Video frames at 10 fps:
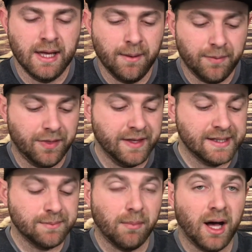
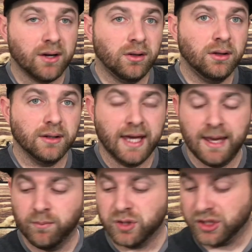This model
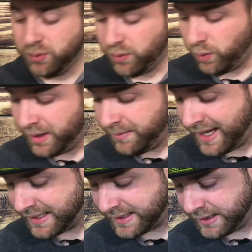came just with one
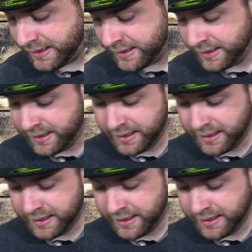magazine.